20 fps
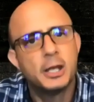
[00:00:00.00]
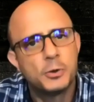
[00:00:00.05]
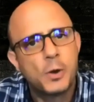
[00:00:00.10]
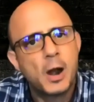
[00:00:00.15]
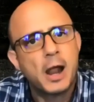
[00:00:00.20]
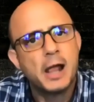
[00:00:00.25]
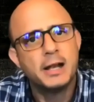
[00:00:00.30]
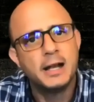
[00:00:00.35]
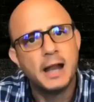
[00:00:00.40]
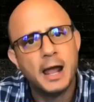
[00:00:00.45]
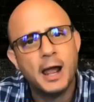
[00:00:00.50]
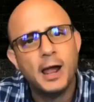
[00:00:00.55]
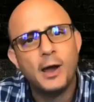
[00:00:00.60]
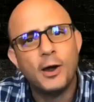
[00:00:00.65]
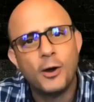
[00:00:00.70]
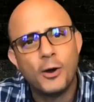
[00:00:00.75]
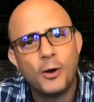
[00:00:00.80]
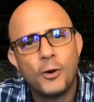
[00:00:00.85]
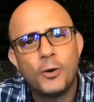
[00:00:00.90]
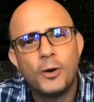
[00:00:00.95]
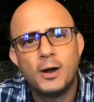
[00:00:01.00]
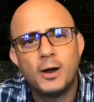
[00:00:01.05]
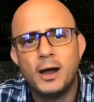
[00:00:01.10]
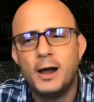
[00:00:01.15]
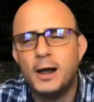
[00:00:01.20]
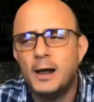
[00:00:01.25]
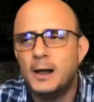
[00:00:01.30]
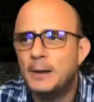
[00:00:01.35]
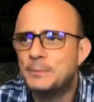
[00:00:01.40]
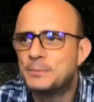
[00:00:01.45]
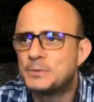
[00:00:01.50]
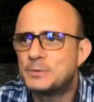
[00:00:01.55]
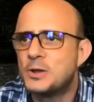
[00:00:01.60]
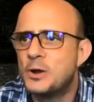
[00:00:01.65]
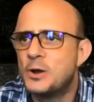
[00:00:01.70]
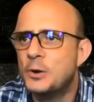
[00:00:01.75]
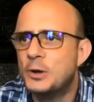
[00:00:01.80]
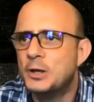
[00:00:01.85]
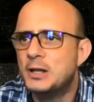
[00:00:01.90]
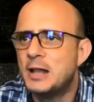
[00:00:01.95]
right now. So
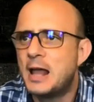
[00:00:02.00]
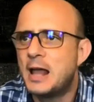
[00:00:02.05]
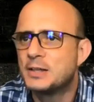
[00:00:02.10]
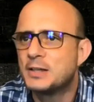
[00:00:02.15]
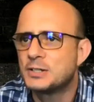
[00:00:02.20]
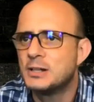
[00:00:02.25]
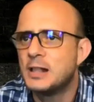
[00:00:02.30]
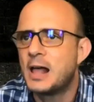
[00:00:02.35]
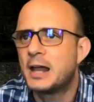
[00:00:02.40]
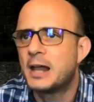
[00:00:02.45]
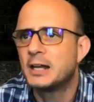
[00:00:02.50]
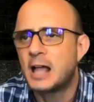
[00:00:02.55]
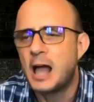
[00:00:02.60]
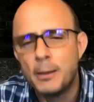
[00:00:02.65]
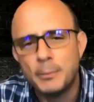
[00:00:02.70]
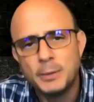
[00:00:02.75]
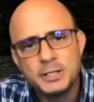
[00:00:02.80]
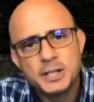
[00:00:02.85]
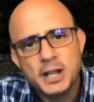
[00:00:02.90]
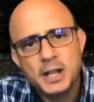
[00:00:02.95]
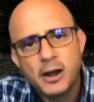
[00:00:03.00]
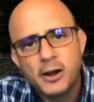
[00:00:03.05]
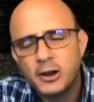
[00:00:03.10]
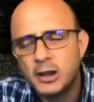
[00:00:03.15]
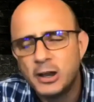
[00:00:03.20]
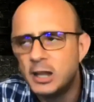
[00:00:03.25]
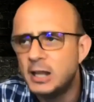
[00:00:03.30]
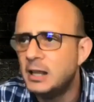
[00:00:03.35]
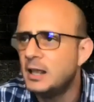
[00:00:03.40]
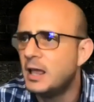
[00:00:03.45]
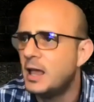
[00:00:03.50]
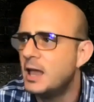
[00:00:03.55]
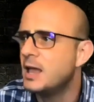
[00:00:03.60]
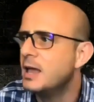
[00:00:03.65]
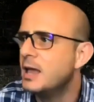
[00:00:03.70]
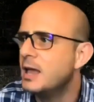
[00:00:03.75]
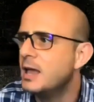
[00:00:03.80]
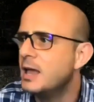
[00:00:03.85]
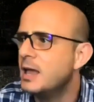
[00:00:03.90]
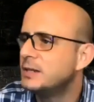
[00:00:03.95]
it has a lot of commentary
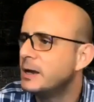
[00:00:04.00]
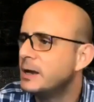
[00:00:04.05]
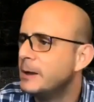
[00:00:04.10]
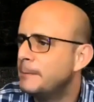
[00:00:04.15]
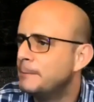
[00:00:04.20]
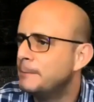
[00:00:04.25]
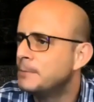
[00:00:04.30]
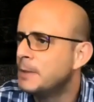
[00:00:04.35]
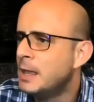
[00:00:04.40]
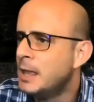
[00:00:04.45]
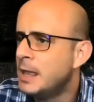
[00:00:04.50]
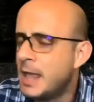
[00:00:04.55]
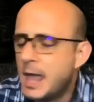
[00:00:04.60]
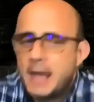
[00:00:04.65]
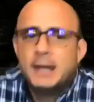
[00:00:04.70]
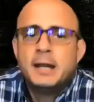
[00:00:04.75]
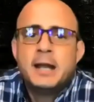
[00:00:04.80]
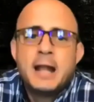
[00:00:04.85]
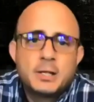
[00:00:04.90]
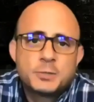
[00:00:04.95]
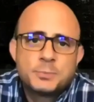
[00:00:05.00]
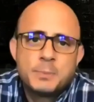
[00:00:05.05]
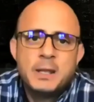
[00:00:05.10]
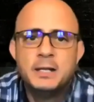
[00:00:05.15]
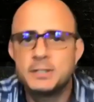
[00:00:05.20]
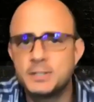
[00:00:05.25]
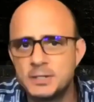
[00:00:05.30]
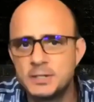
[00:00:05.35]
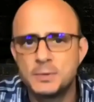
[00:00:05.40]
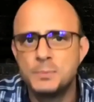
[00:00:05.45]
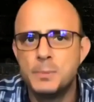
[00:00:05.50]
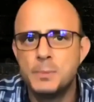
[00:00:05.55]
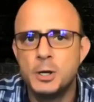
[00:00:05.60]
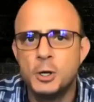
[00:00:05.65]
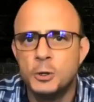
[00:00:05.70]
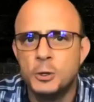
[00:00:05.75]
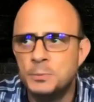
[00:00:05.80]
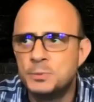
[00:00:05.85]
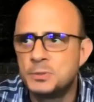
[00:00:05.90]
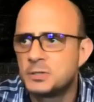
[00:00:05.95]
and it has penises and
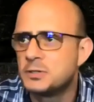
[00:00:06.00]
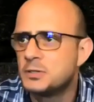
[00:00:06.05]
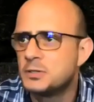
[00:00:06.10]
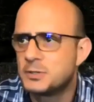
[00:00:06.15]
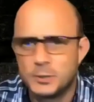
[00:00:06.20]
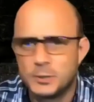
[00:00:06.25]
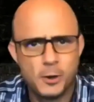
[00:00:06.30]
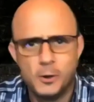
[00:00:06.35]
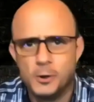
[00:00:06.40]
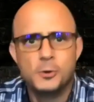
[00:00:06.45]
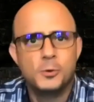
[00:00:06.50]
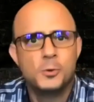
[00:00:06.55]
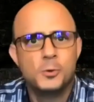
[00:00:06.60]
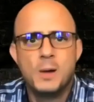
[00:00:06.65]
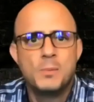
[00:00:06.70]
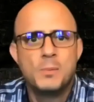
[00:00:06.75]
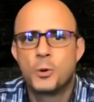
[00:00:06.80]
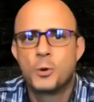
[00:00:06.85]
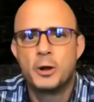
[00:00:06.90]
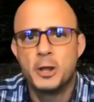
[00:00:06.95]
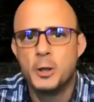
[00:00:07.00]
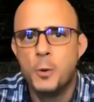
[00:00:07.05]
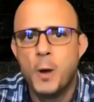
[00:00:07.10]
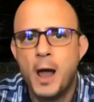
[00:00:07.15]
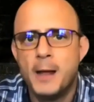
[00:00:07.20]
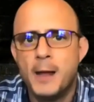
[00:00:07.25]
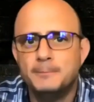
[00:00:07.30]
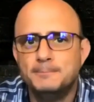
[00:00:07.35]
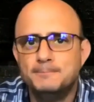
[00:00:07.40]
boobs. So what more do you want?